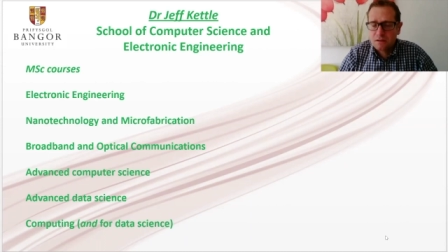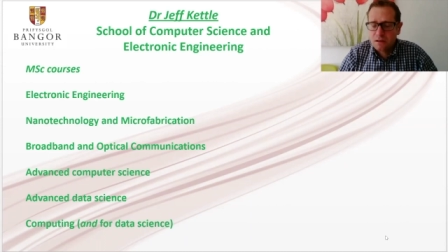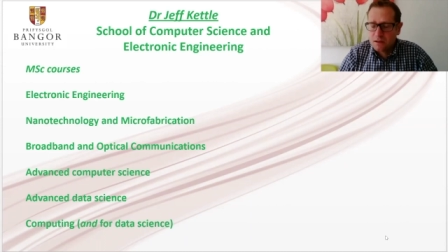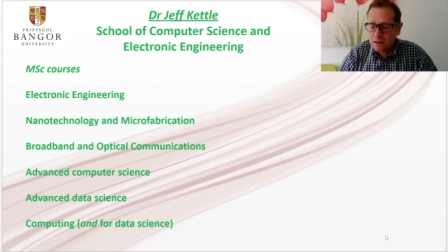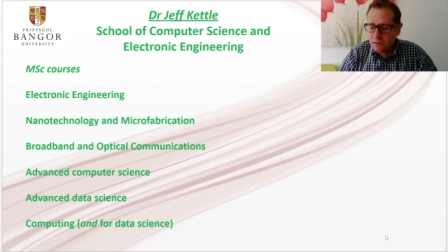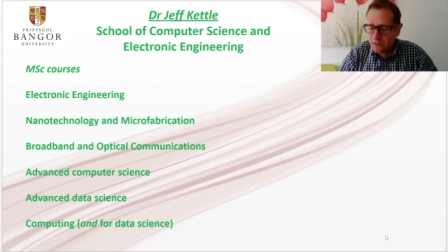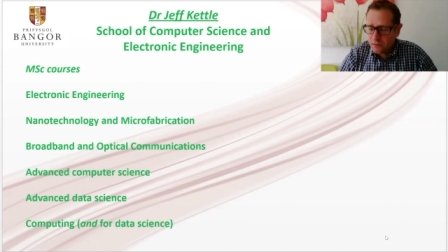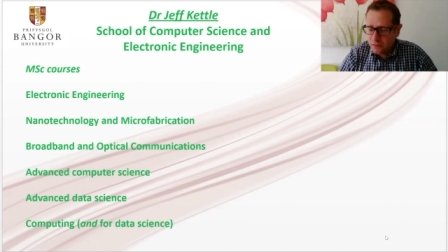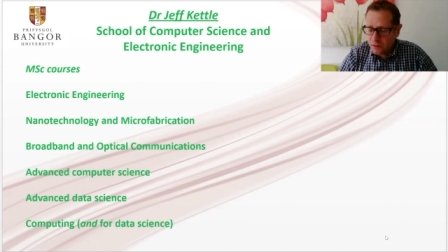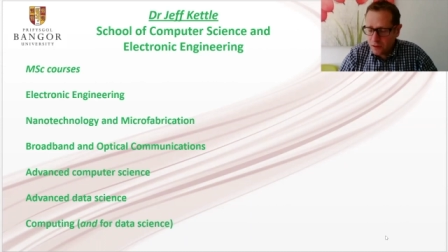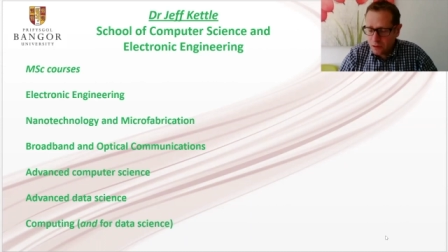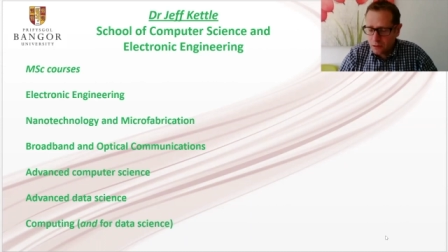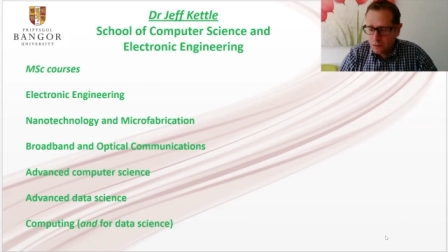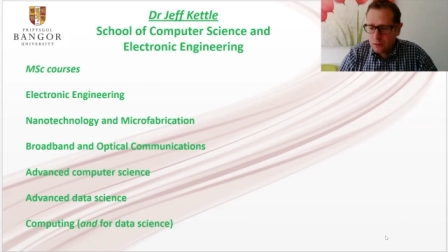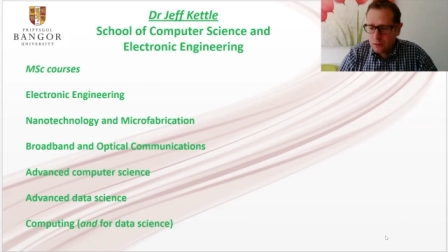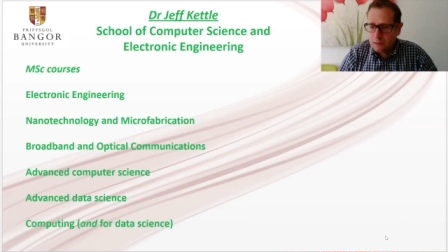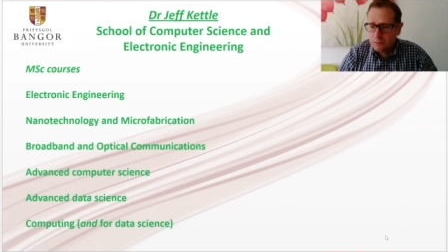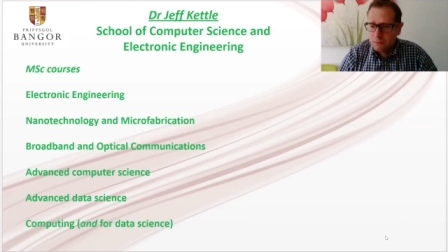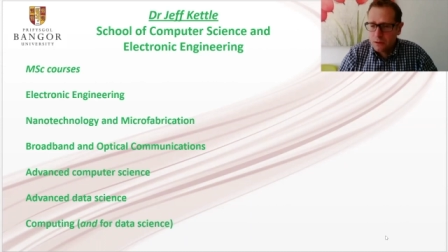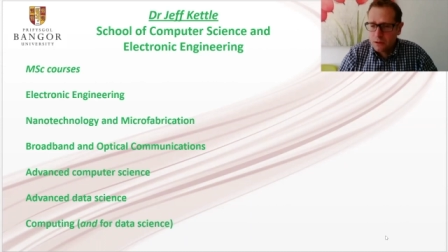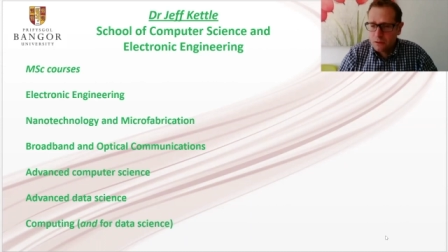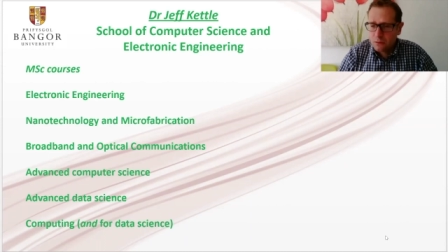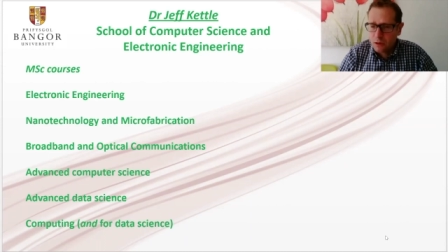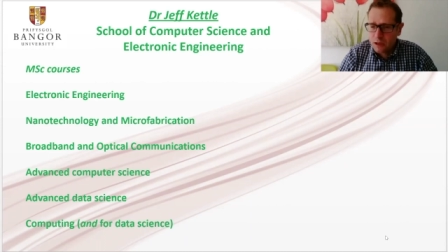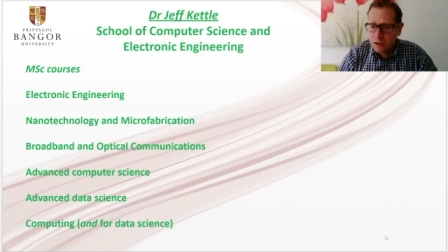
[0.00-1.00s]
the different
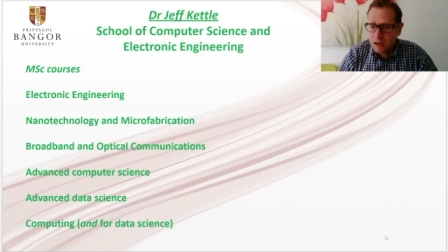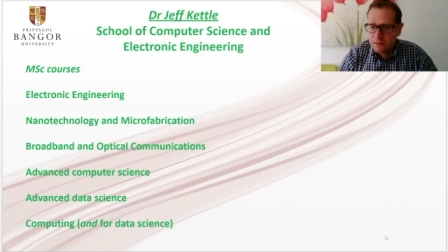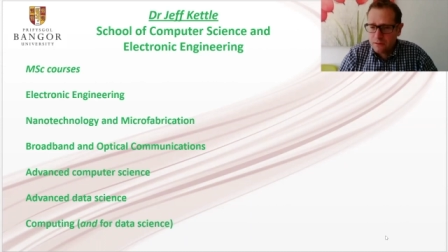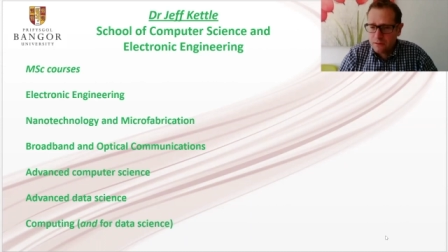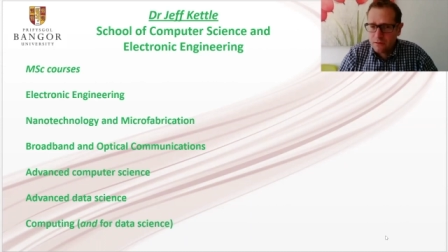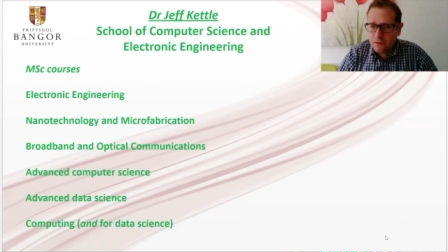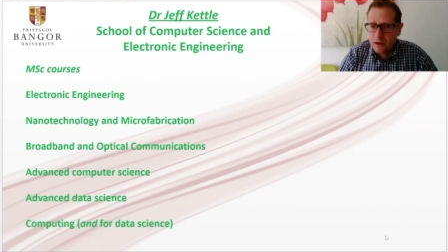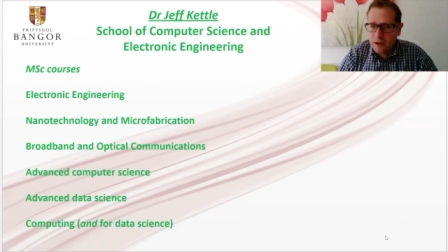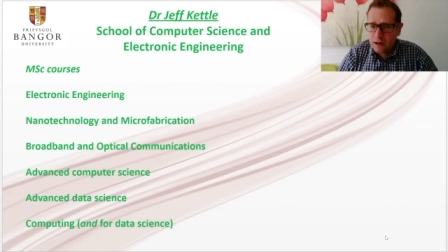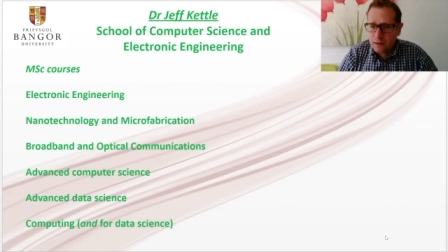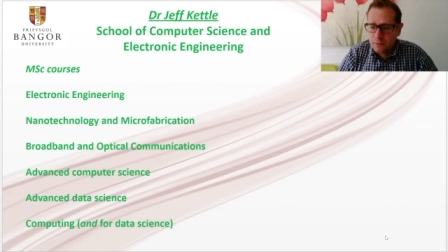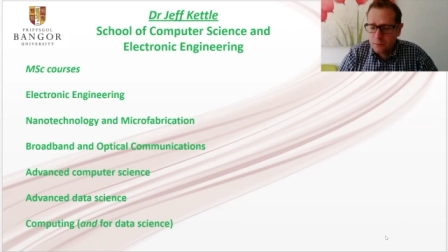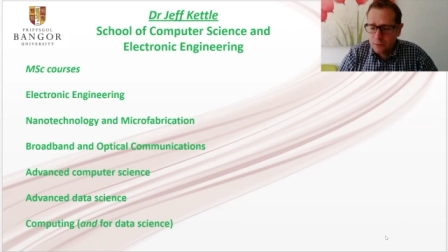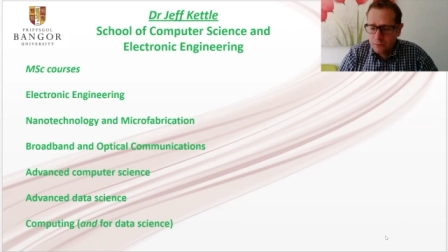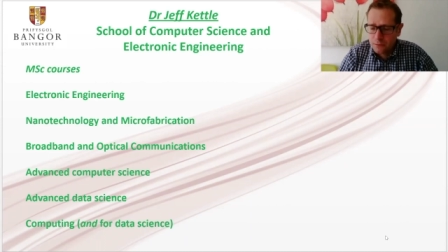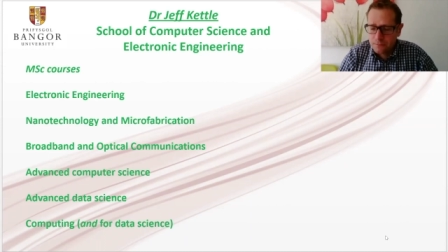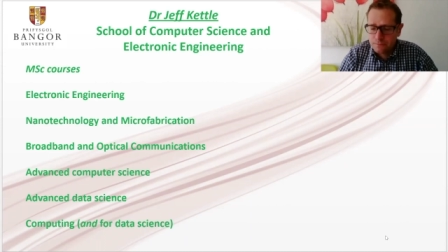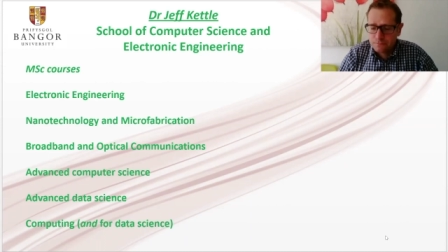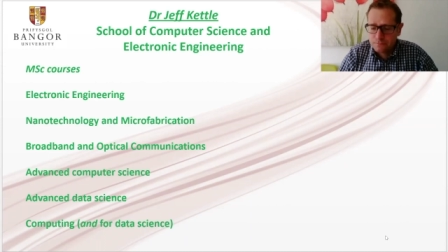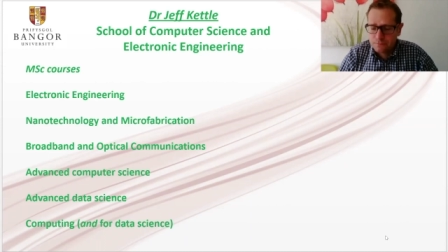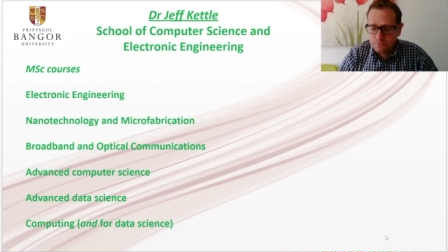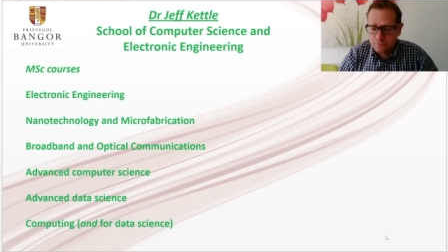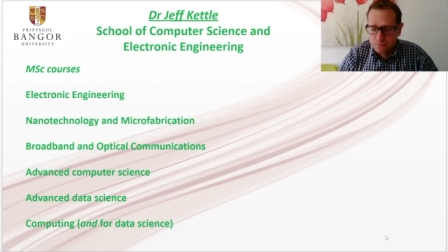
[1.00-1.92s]
equipment we have available.